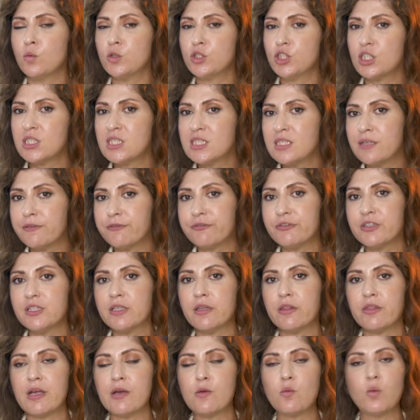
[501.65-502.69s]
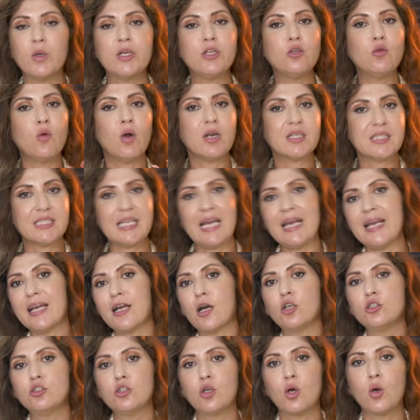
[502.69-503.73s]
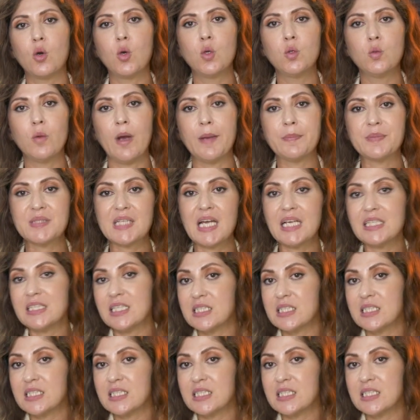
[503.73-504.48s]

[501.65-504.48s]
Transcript: which is different than when you are selling on your own website,